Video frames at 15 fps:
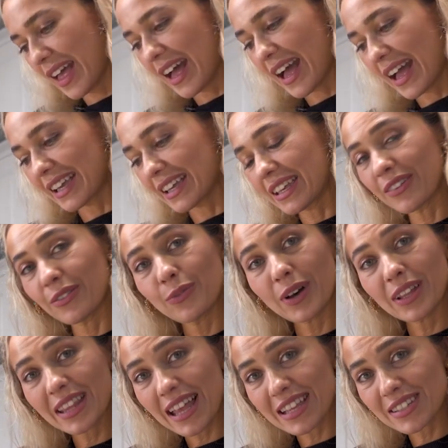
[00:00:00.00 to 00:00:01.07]
I give
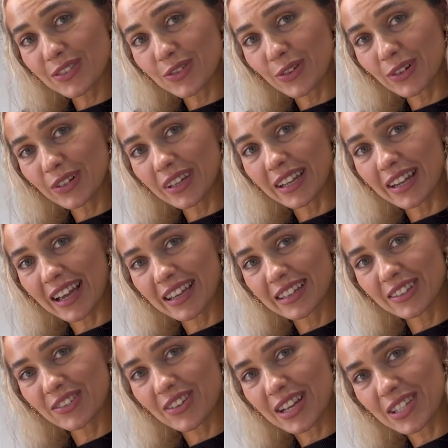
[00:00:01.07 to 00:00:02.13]
one last stir and I
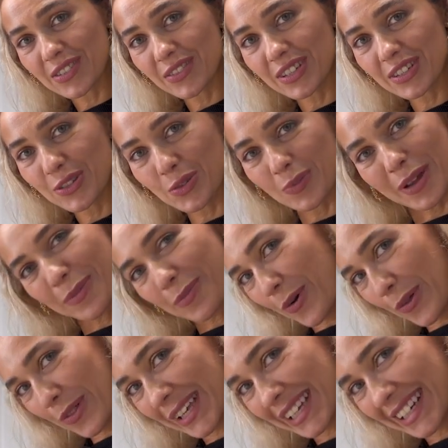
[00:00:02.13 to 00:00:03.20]
transfer this to my
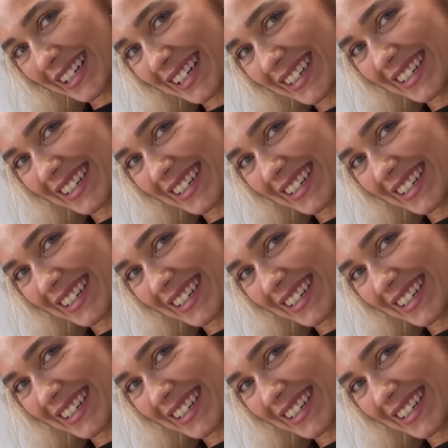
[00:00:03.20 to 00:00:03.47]
bowl here.